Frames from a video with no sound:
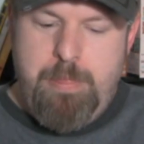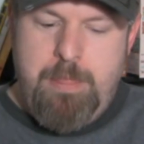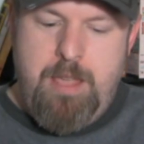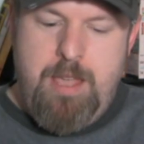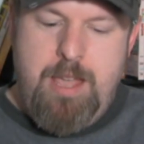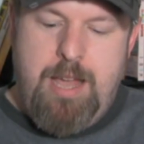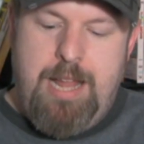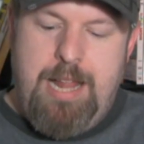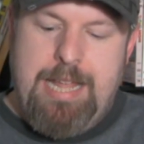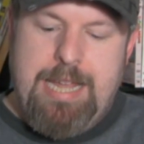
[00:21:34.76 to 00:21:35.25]

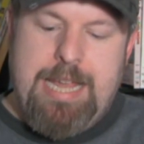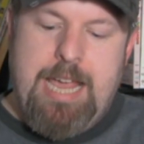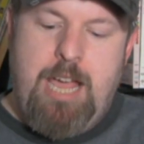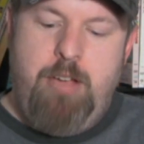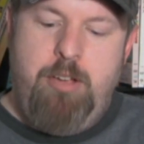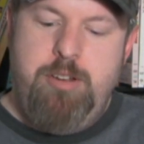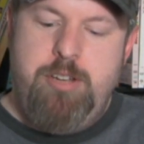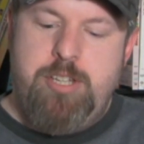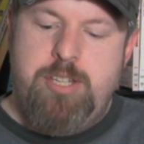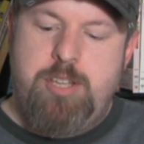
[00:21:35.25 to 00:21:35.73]
I like
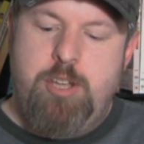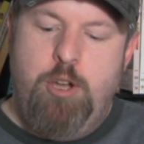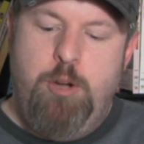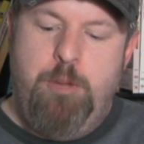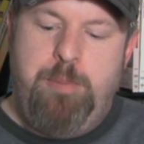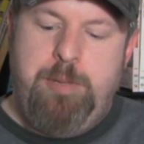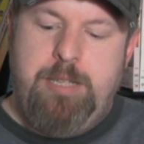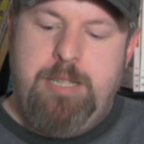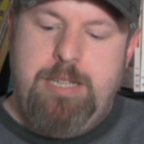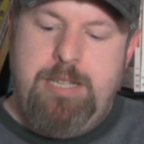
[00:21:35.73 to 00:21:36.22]
how you just
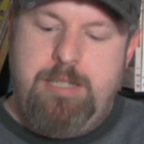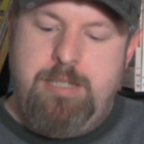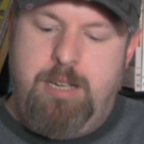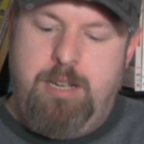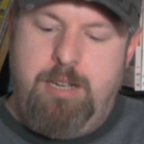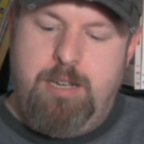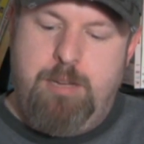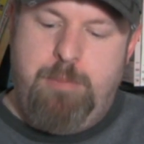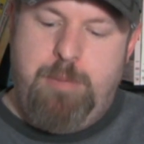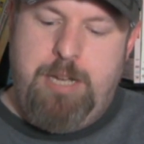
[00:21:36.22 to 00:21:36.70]
openly
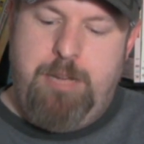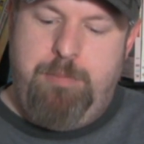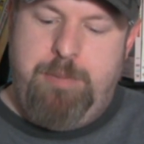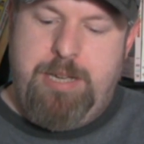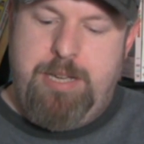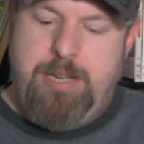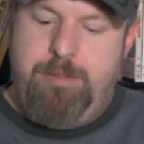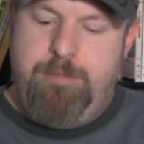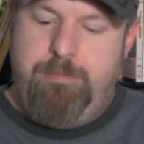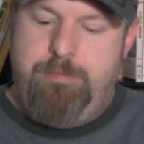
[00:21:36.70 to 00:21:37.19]
talk about
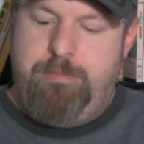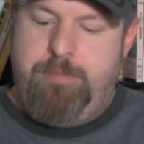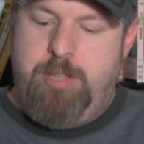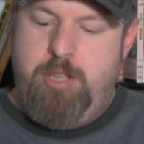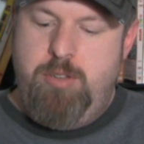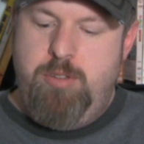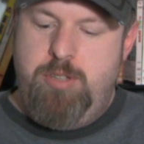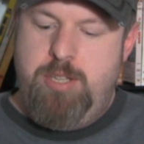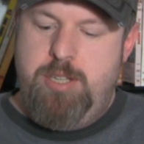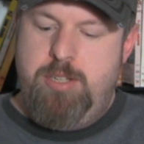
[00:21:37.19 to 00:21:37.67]
my
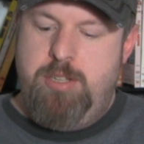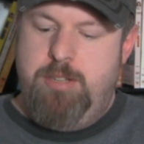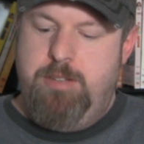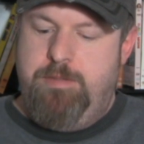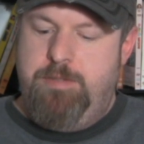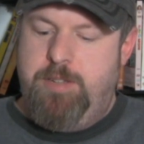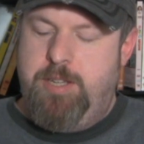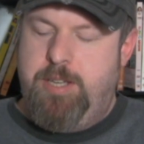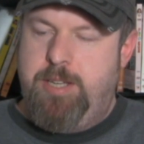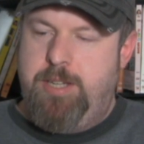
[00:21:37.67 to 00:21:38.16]
usage
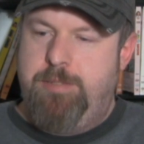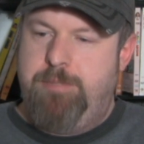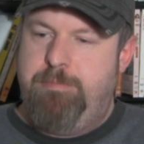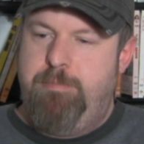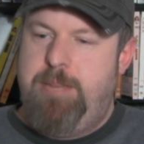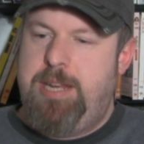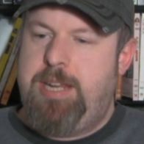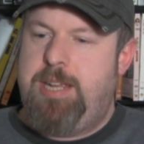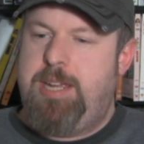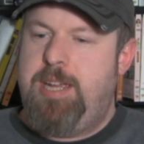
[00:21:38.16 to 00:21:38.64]
of
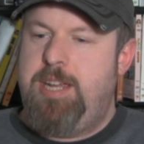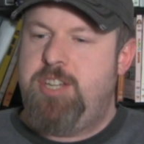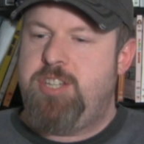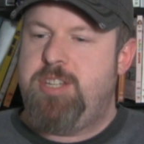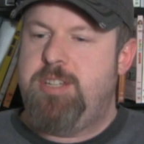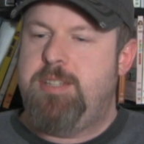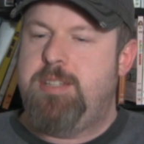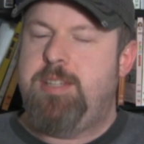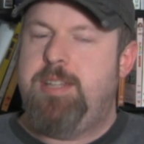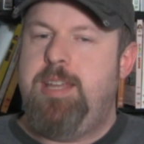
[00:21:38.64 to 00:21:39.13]

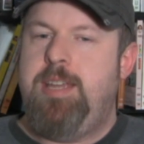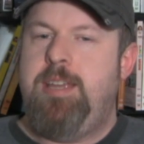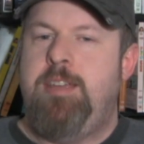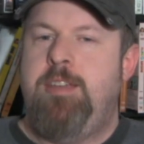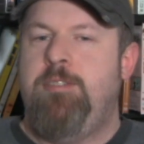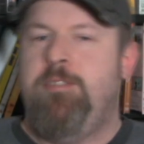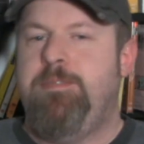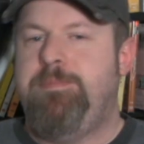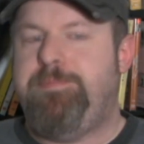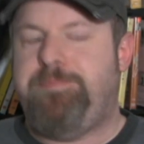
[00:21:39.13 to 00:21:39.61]
medications. Thank
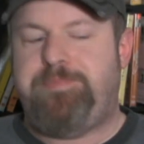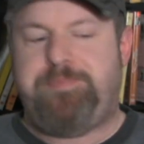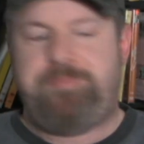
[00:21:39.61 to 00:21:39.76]
you.